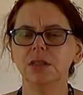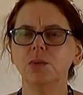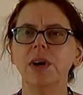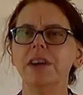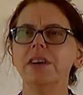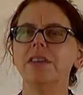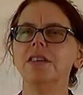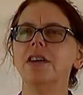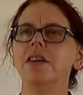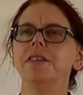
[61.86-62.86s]

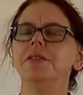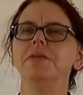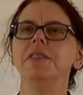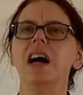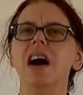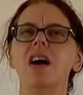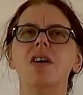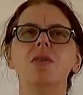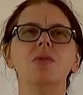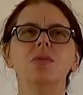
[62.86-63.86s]
Where are you
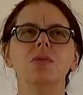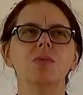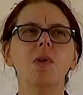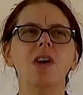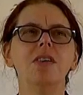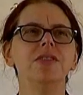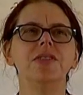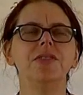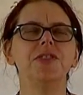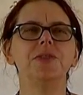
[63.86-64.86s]
now, walls
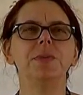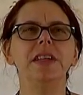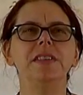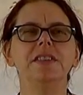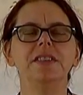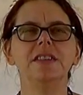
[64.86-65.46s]
of splendor?